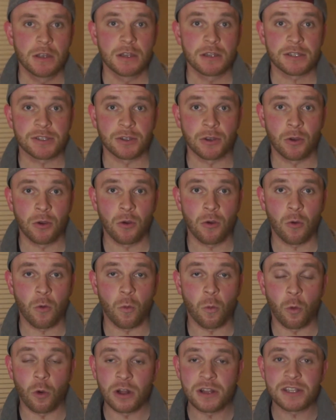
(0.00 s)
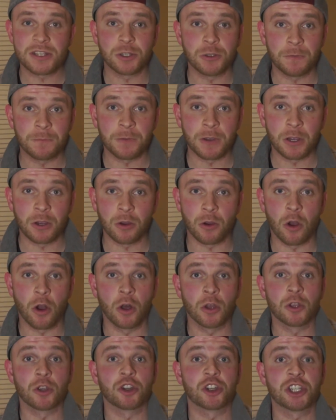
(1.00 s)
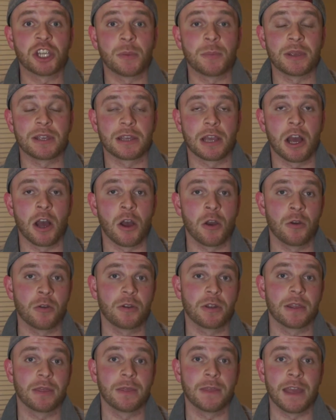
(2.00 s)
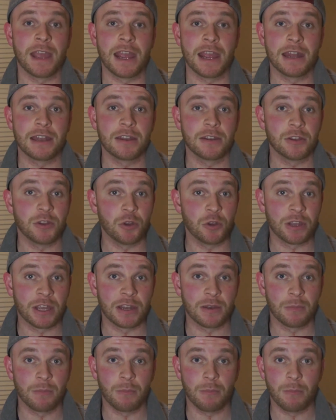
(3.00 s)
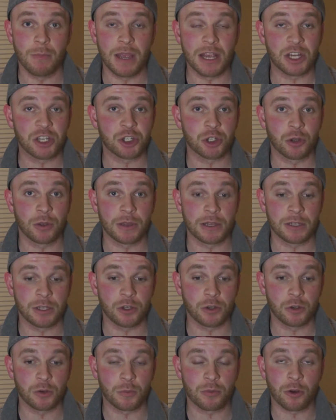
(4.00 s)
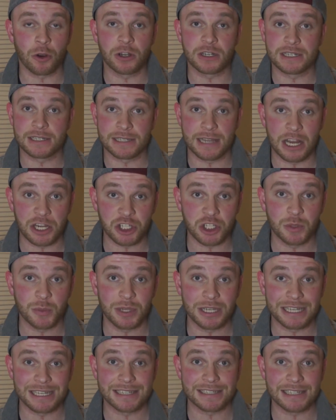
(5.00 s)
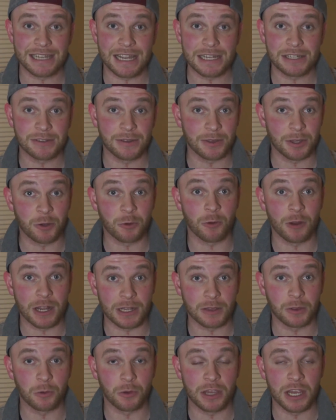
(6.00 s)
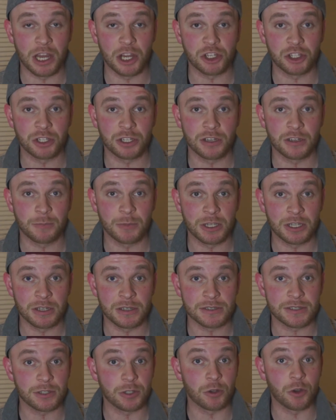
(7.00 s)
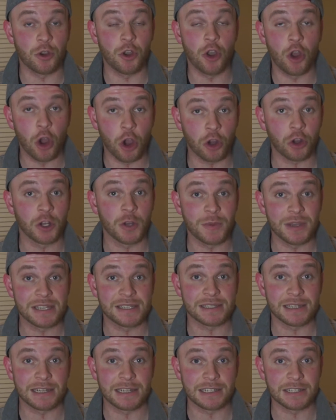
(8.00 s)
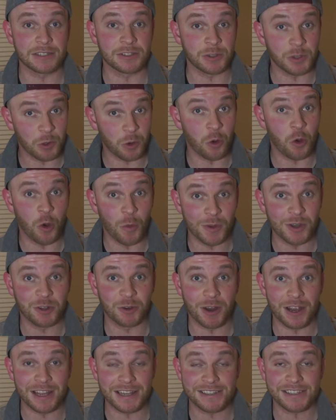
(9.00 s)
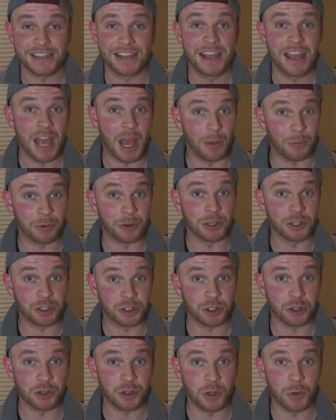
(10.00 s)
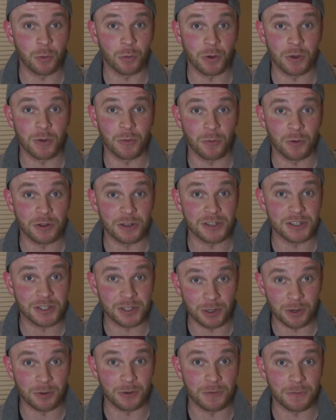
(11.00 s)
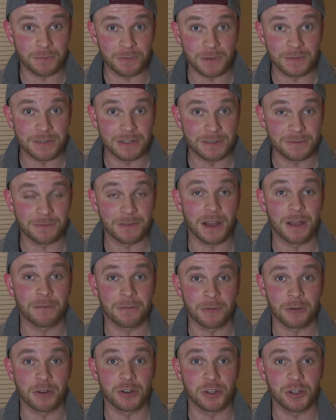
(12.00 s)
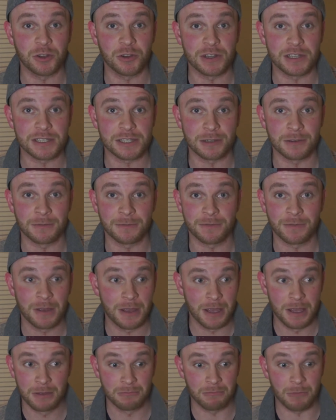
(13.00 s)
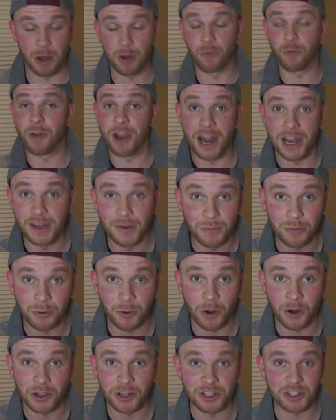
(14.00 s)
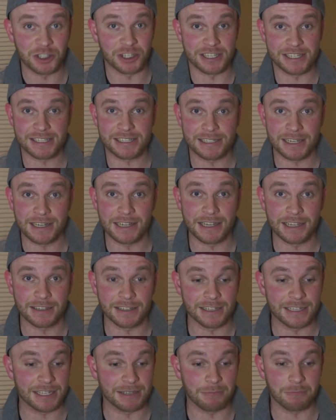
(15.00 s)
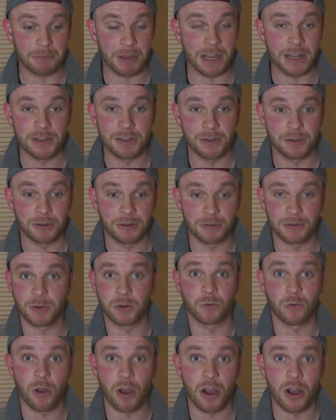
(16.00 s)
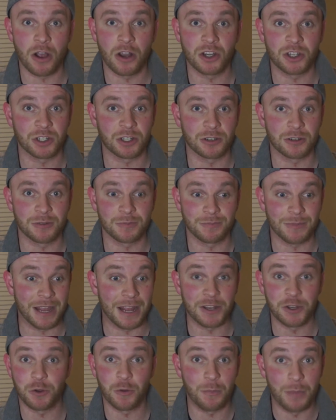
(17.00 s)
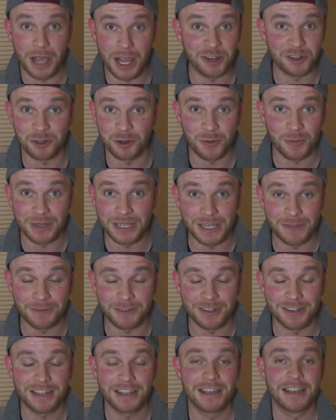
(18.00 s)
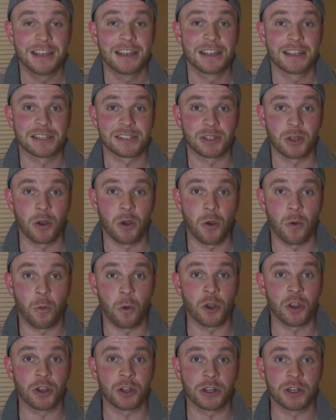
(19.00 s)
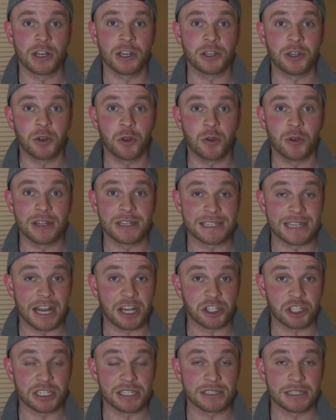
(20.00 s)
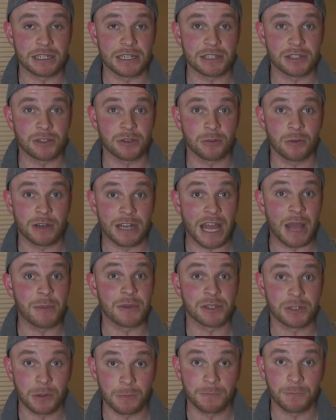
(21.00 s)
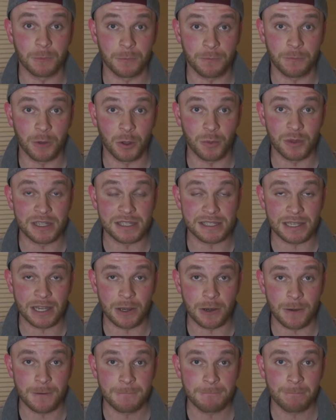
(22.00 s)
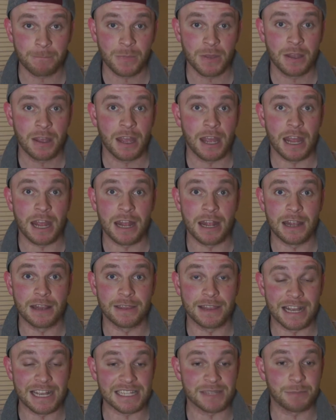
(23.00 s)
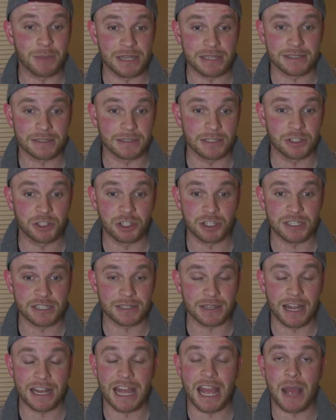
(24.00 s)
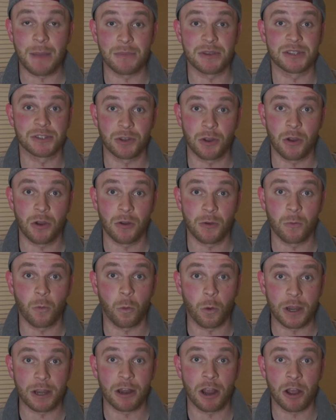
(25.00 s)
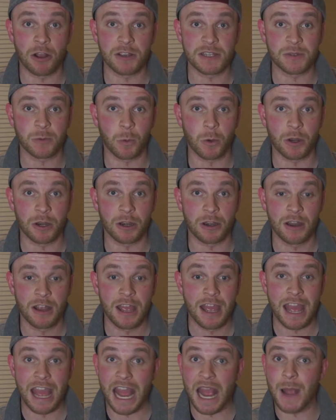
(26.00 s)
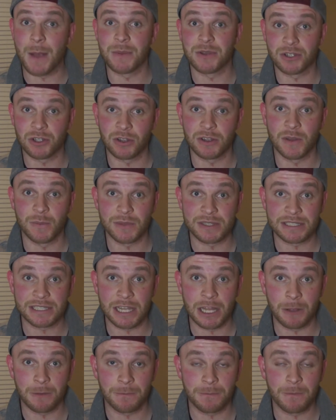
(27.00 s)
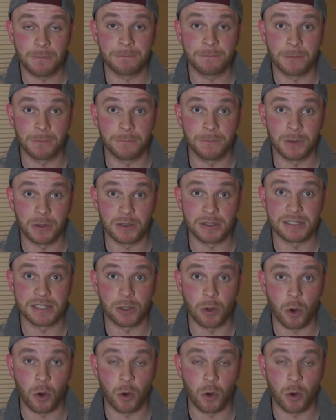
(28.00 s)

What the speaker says: So once you figure all your shipping out, then you can make sure that your product is actually being sent to the correct location, because you're not going to be sending it to your home address. I'm pretty sure you wouldn't want 250 to 500 units of a random product just sitting like in your garage or in your bedroom even. So what you're going to do is actually send it to an Amazon fulfillment center, and that's basically just an Amazon warehouse where Amazon themselves fulfills the